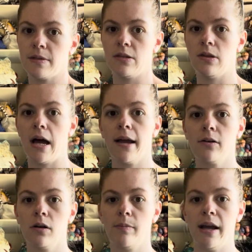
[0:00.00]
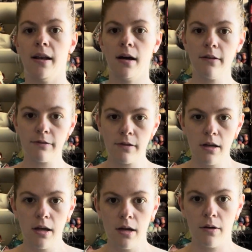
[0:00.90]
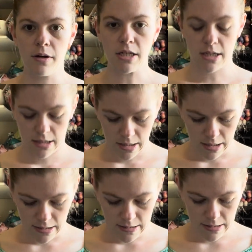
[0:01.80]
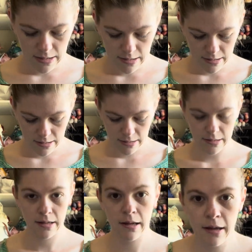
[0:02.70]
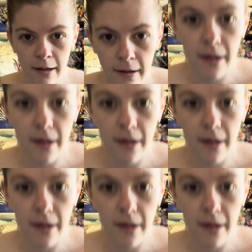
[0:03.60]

and do the I-cord bind off, which is, I